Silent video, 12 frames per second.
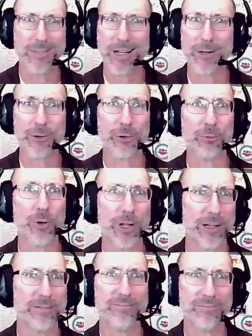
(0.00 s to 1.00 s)
I don't even
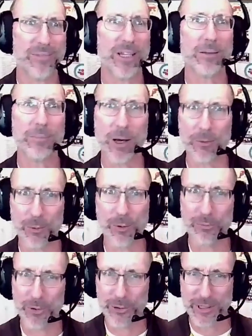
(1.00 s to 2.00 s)
want to think about
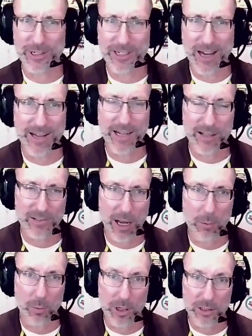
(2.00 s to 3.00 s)
what version of .NET
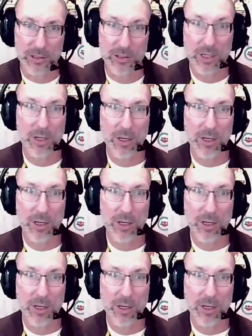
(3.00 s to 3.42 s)
that was.